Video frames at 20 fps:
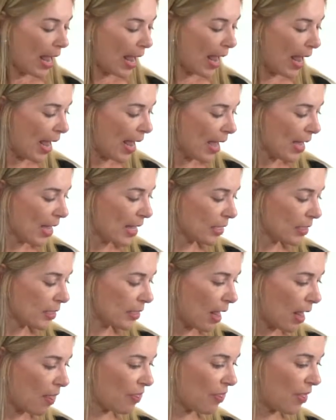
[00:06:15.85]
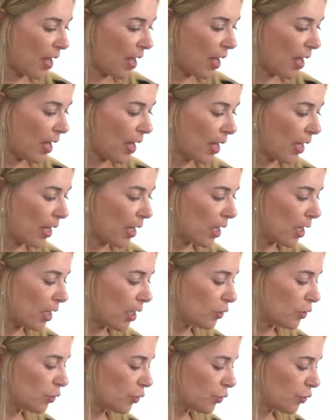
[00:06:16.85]
And
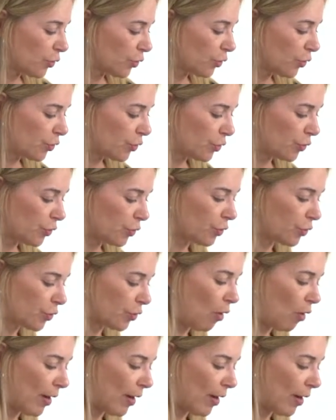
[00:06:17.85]
the